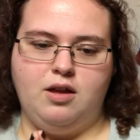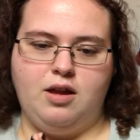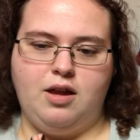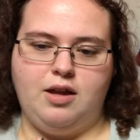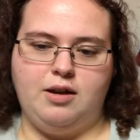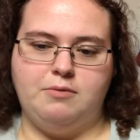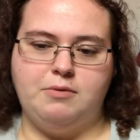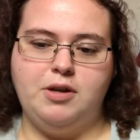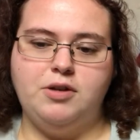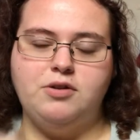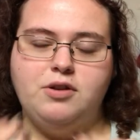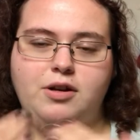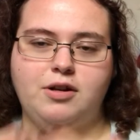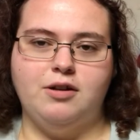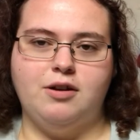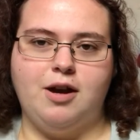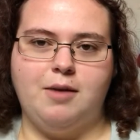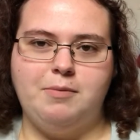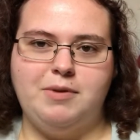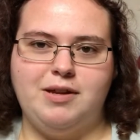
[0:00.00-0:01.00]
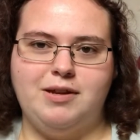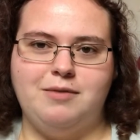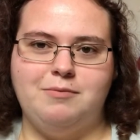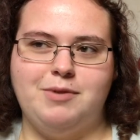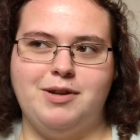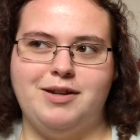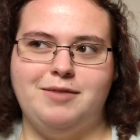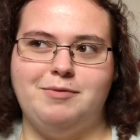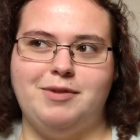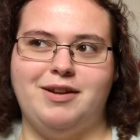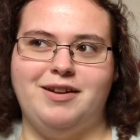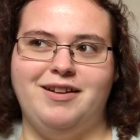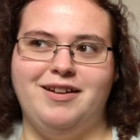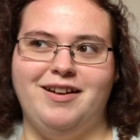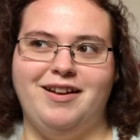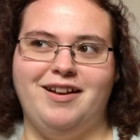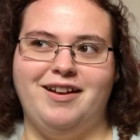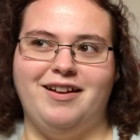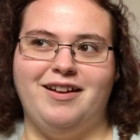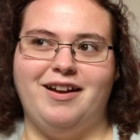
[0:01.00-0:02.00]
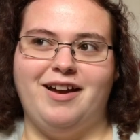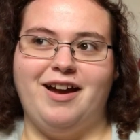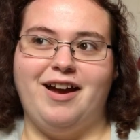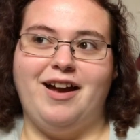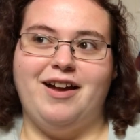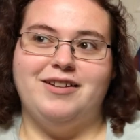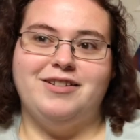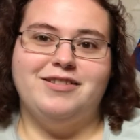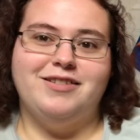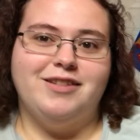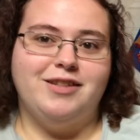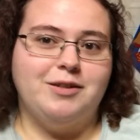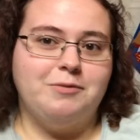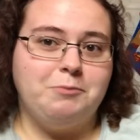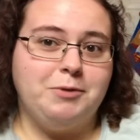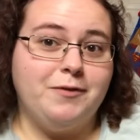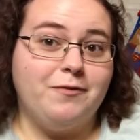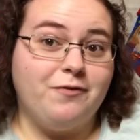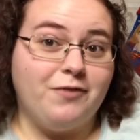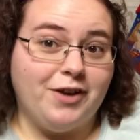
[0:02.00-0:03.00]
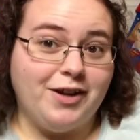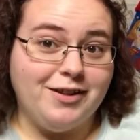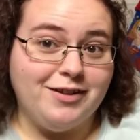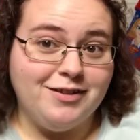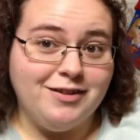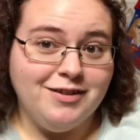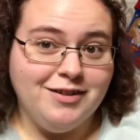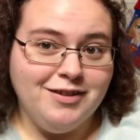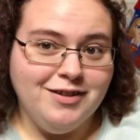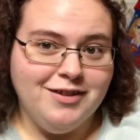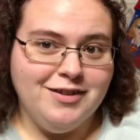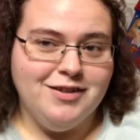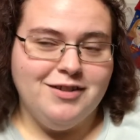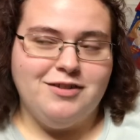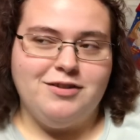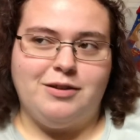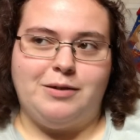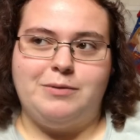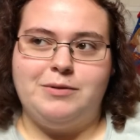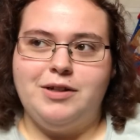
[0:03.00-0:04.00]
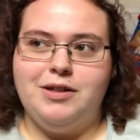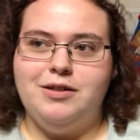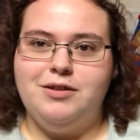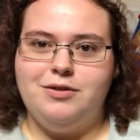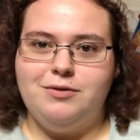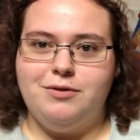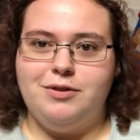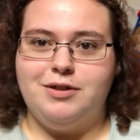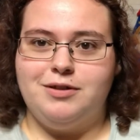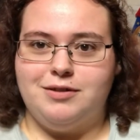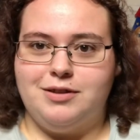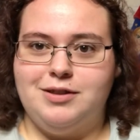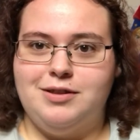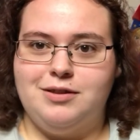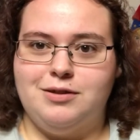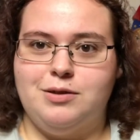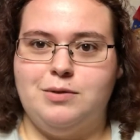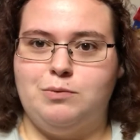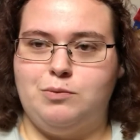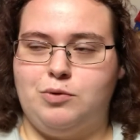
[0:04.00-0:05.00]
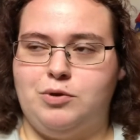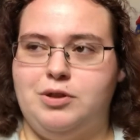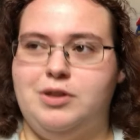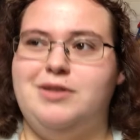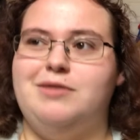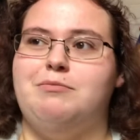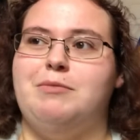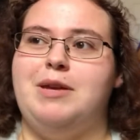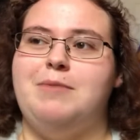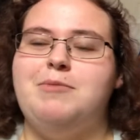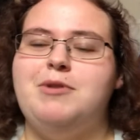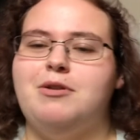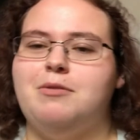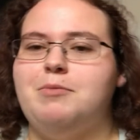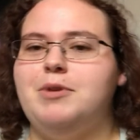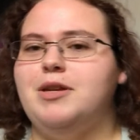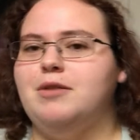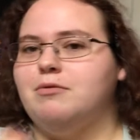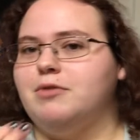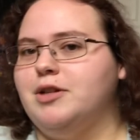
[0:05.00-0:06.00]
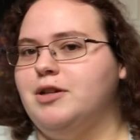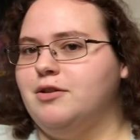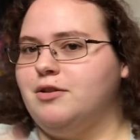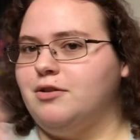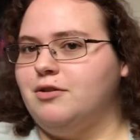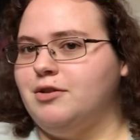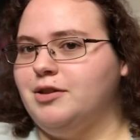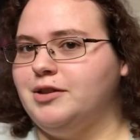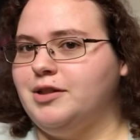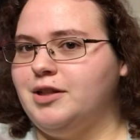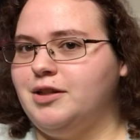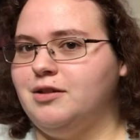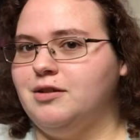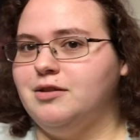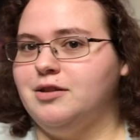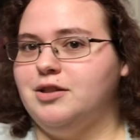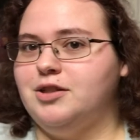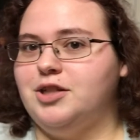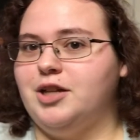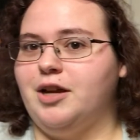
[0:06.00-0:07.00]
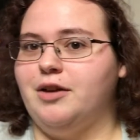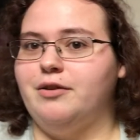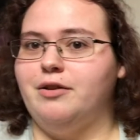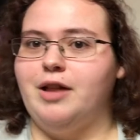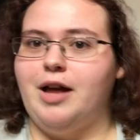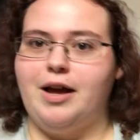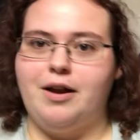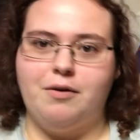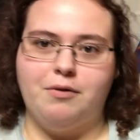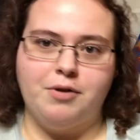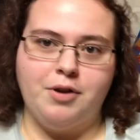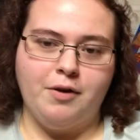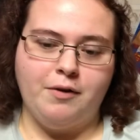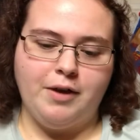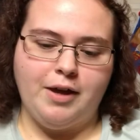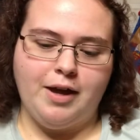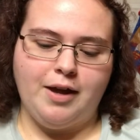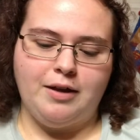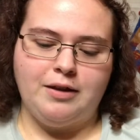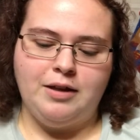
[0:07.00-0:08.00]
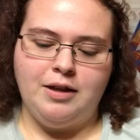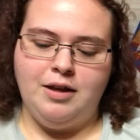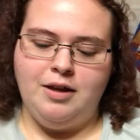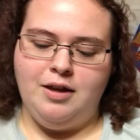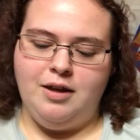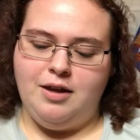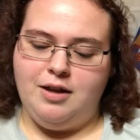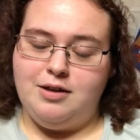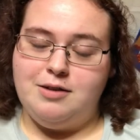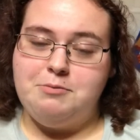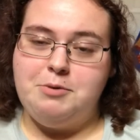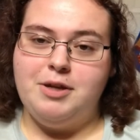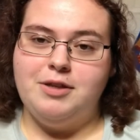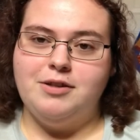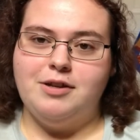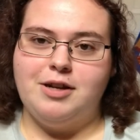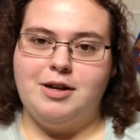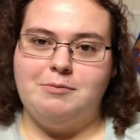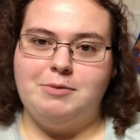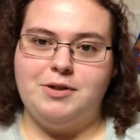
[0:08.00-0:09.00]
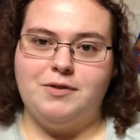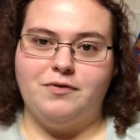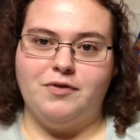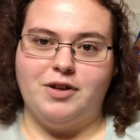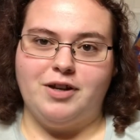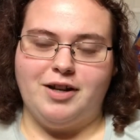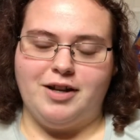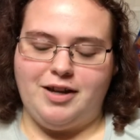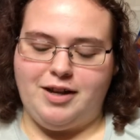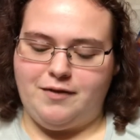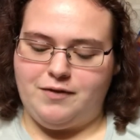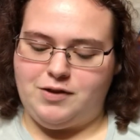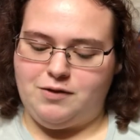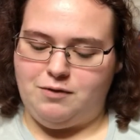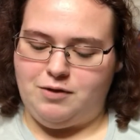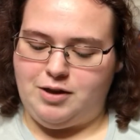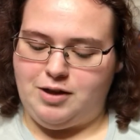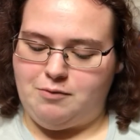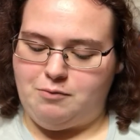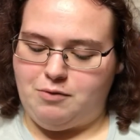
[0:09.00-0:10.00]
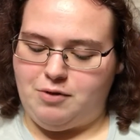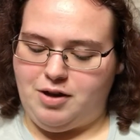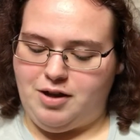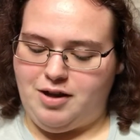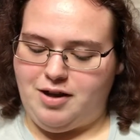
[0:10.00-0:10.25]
and I'm not trying to copy anybody, but I just think it'd be fun, so I'm gonna do it at least this once. Maybe it'll be a reoccurring thing on the channel, I don't know yet. Depends on how much fun I have doing it